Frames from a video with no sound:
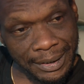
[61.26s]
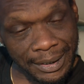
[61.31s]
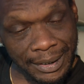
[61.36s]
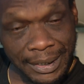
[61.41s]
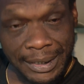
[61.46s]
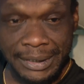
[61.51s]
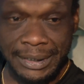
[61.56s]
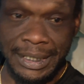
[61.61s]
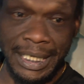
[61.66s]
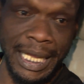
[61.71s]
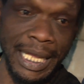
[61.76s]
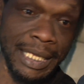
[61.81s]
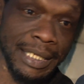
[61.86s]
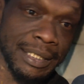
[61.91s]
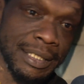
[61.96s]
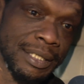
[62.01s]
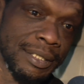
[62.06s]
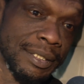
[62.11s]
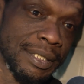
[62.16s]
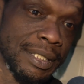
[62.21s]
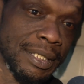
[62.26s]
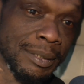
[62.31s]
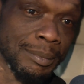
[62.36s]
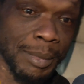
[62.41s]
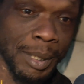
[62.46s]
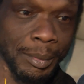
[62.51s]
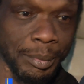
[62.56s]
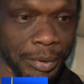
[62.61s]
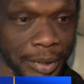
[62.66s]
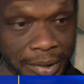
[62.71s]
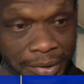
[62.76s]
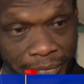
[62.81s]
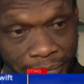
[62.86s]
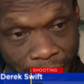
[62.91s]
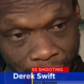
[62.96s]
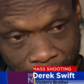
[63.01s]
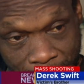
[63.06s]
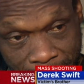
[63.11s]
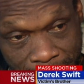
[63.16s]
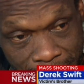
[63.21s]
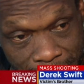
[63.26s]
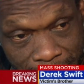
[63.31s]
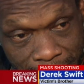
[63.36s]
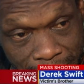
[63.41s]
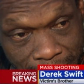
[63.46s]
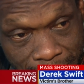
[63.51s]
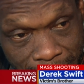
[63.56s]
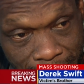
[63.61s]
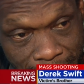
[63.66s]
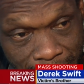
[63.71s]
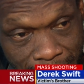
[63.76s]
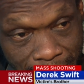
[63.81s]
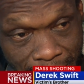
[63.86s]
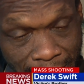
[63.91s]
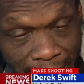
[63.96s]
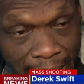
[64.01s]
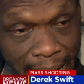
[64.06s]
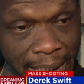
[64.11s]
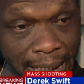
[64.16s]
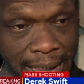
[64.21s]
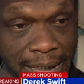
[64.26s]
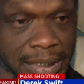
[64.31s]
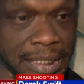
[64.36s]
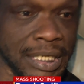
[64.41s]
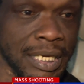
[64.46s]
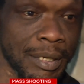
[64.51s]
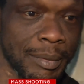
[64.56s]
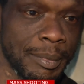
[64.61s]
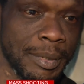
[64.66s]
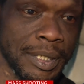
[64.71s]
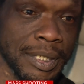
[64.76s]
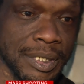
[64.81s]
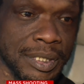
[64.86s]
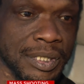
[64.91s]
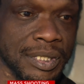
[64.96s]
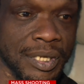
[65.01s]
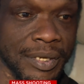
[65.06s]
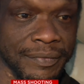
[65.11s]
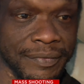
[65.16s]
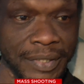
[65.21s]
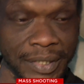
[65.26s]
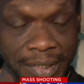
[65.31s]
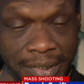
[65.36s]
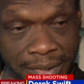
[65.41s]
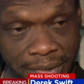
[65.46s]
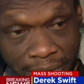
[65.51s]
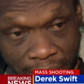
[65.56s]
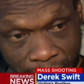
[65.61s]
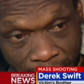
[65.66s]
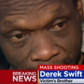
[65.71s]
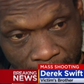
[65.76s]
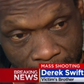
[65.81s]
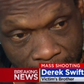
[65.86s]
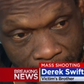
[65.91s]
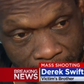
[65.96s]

until I literally hear my brother's voice. And he tell me himself that he's okay.